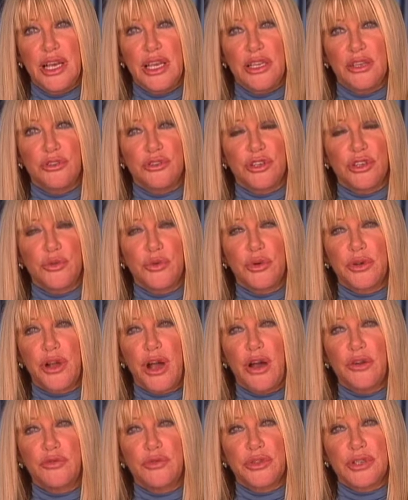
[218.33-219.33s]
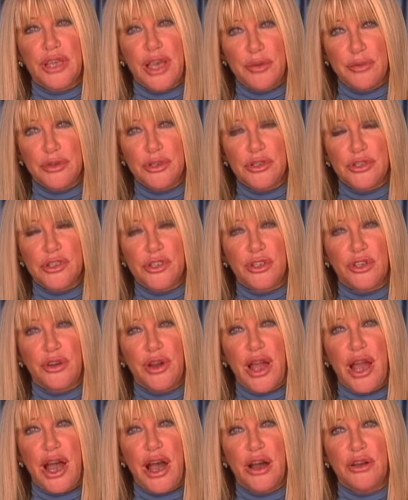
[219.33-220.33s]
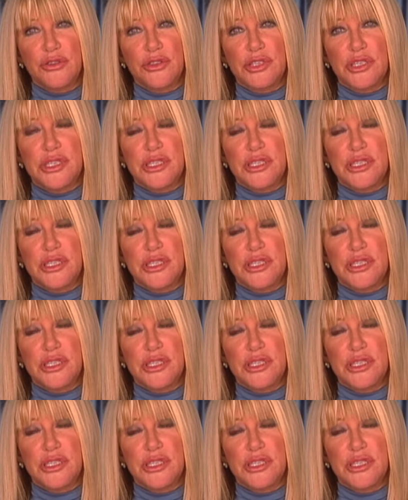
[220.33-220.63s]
You can turn one off with chemicals in your house.